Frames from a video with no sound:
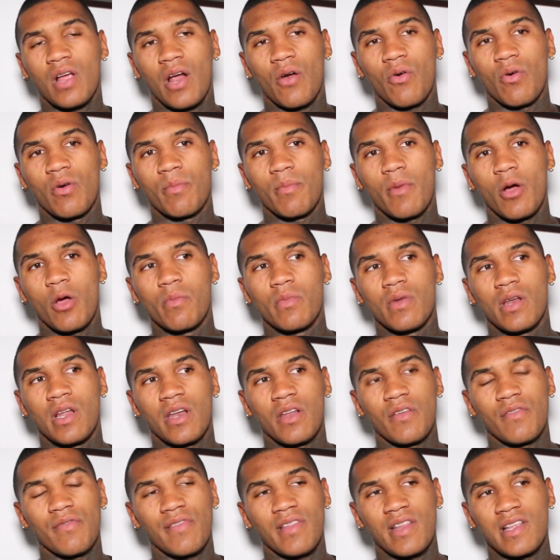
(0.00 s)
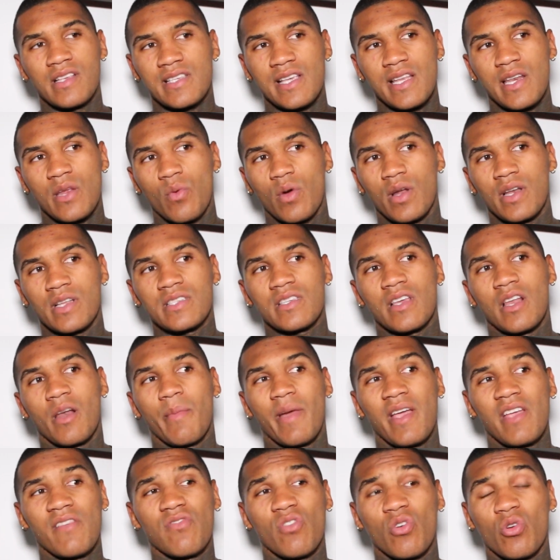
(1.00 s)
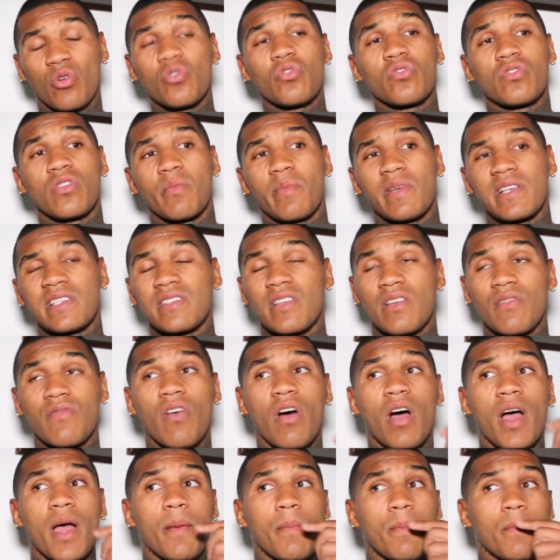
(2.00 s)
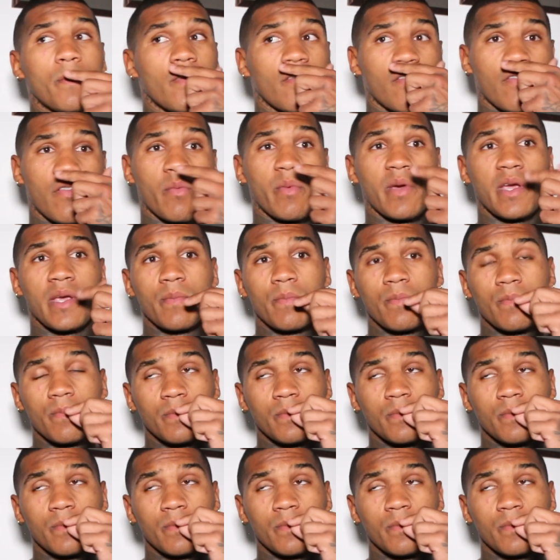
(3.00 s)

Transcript: current moment, I don't think there's anyone that's going to make for a good domestic fight for me.